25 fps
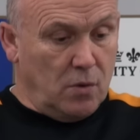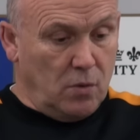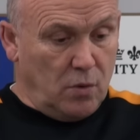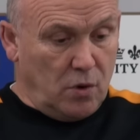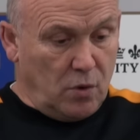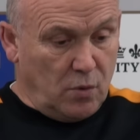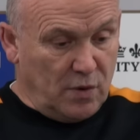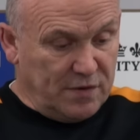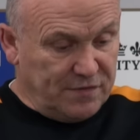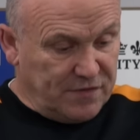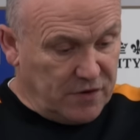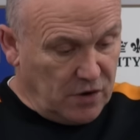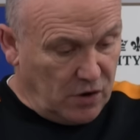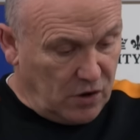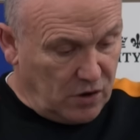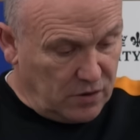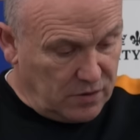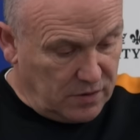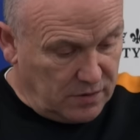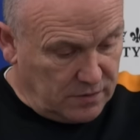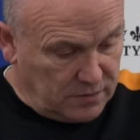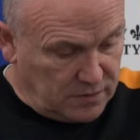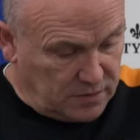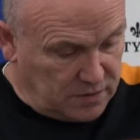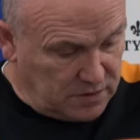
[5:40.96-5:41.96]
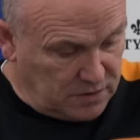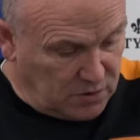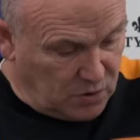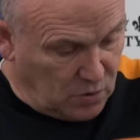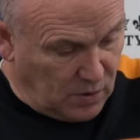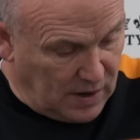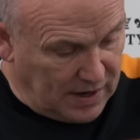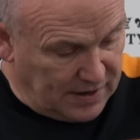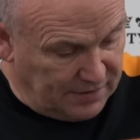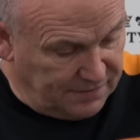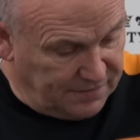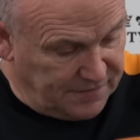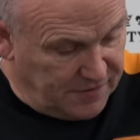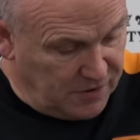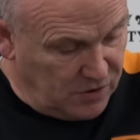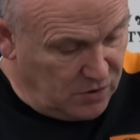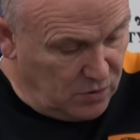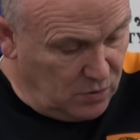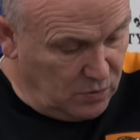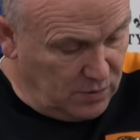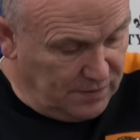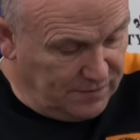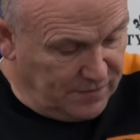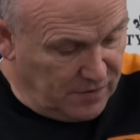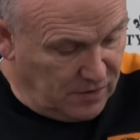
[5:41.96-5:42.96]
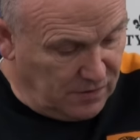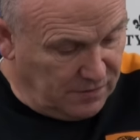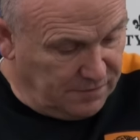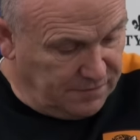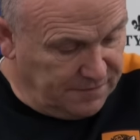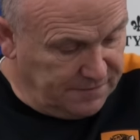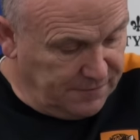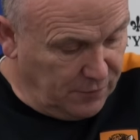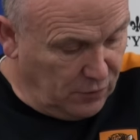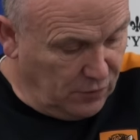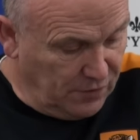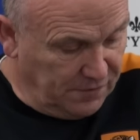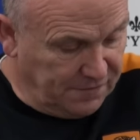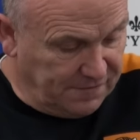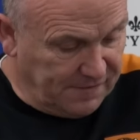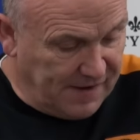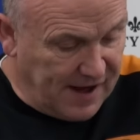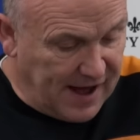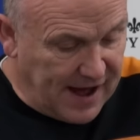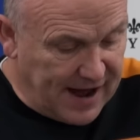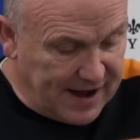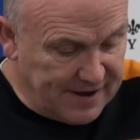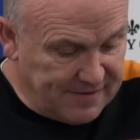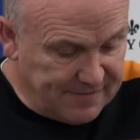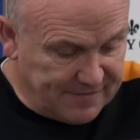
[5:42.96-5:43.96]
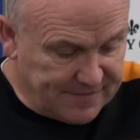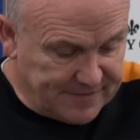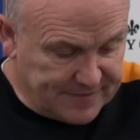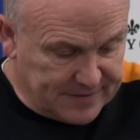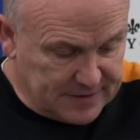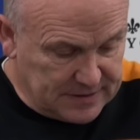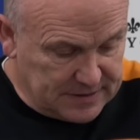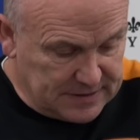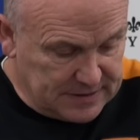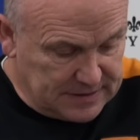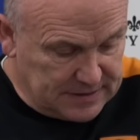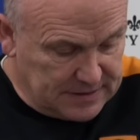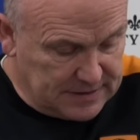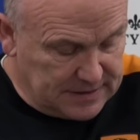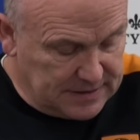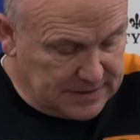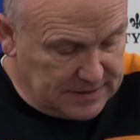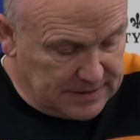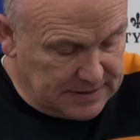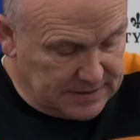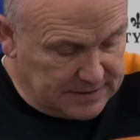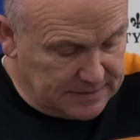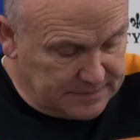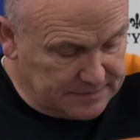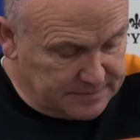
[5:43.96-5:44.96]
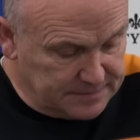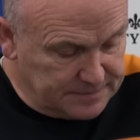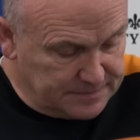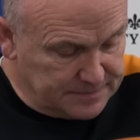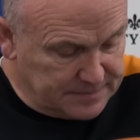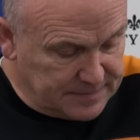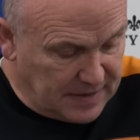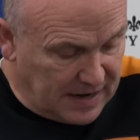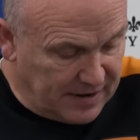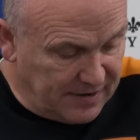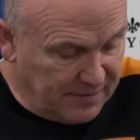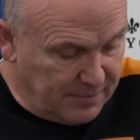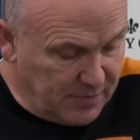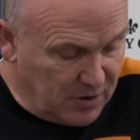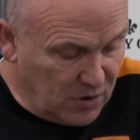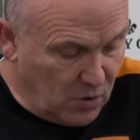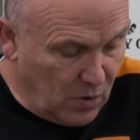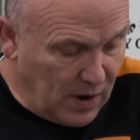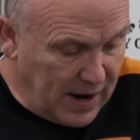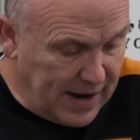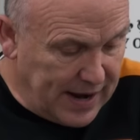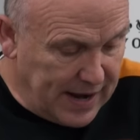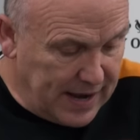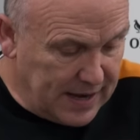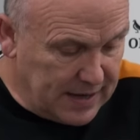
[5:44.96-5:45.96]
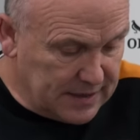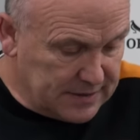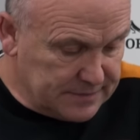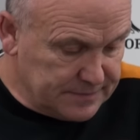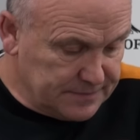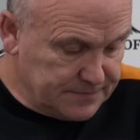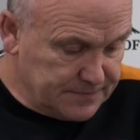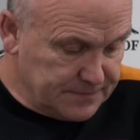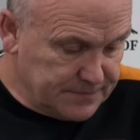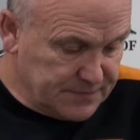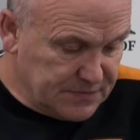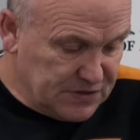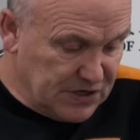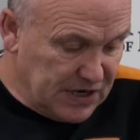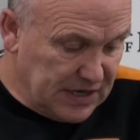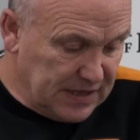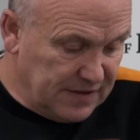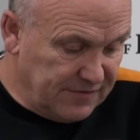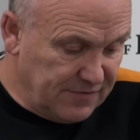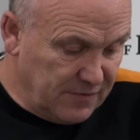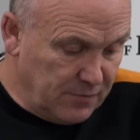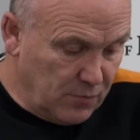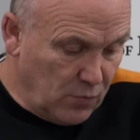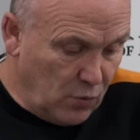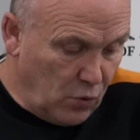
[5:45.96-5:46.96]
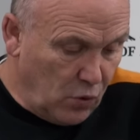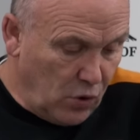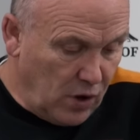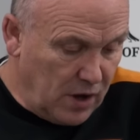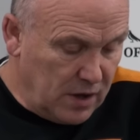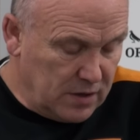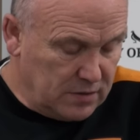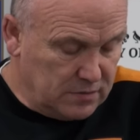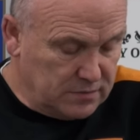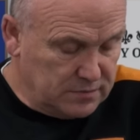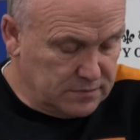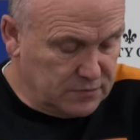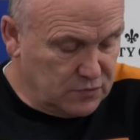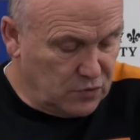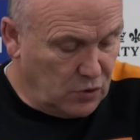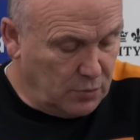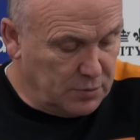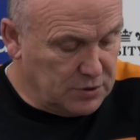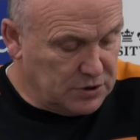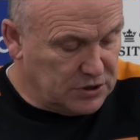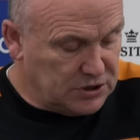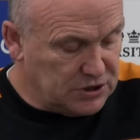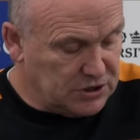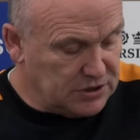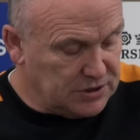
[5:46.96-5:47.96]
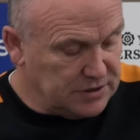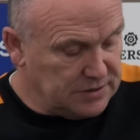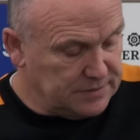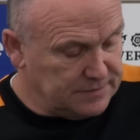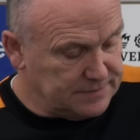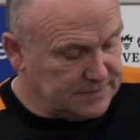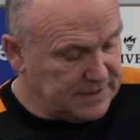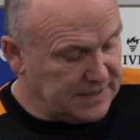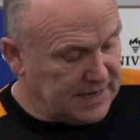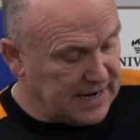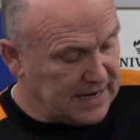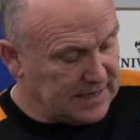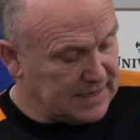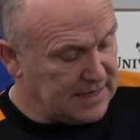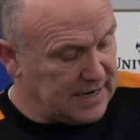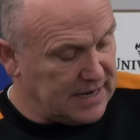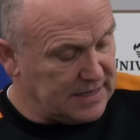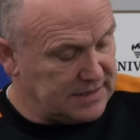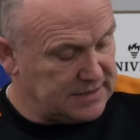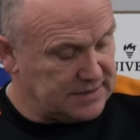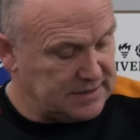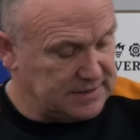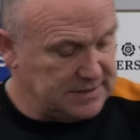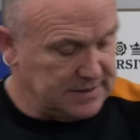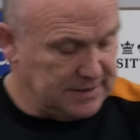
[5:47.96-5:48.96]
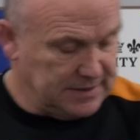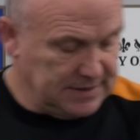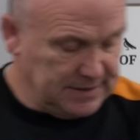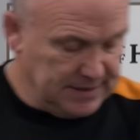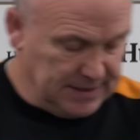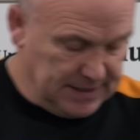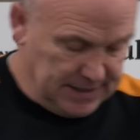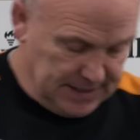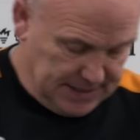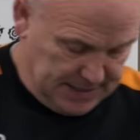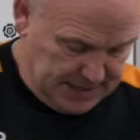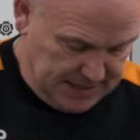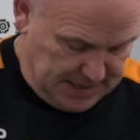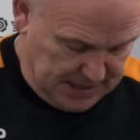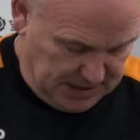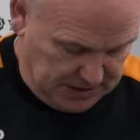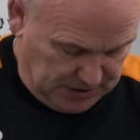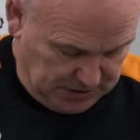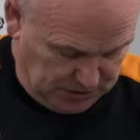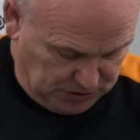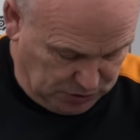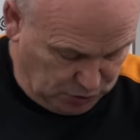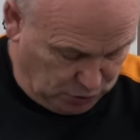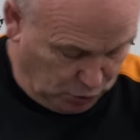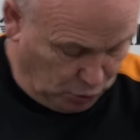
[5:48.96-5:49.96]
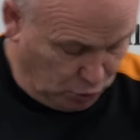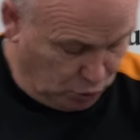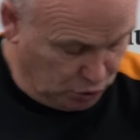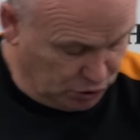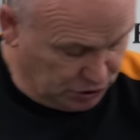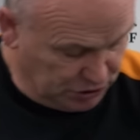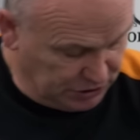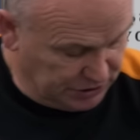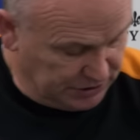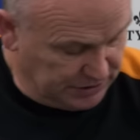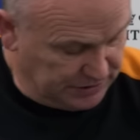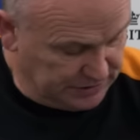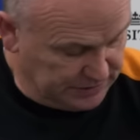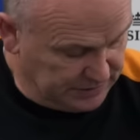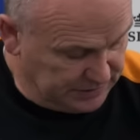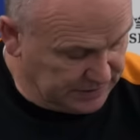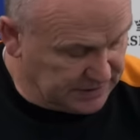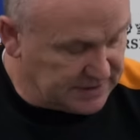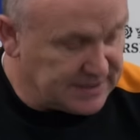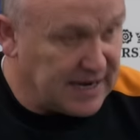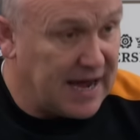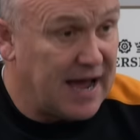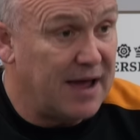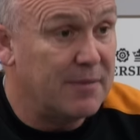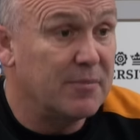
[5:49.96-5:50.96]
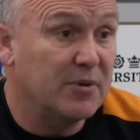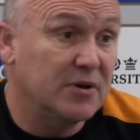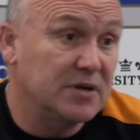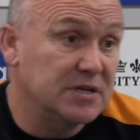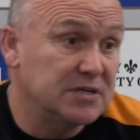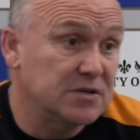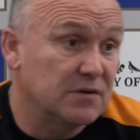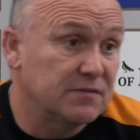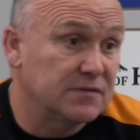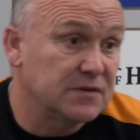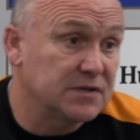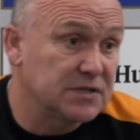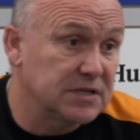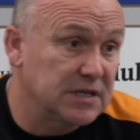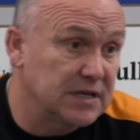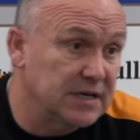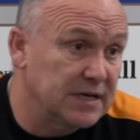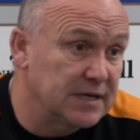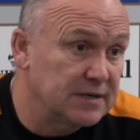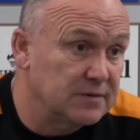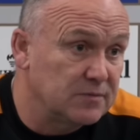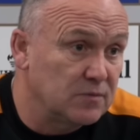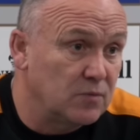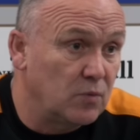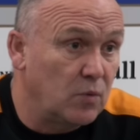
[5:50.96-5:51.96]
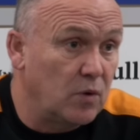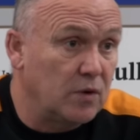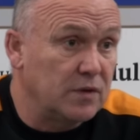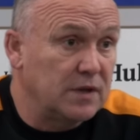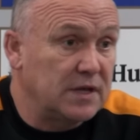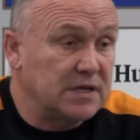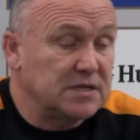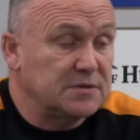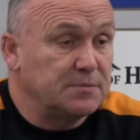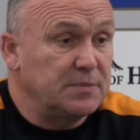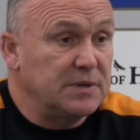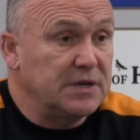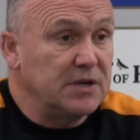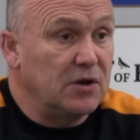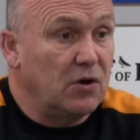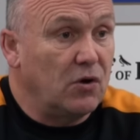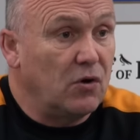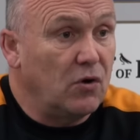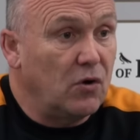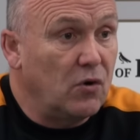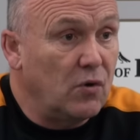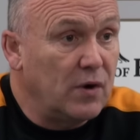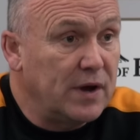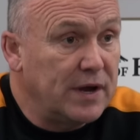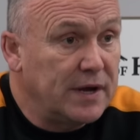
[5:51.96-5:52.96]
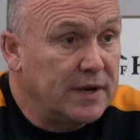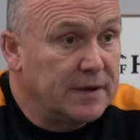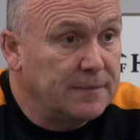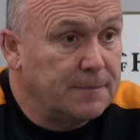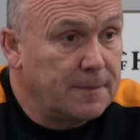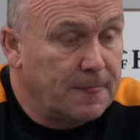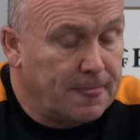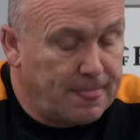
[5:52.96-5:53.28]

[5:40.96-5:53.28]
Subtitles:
Well, we've got quite a few. We've got four or five. Harry Maguire, Jake Livermore, Robertson, Hernandez, Dawson, and Tymon is obviously one that's been ongoing.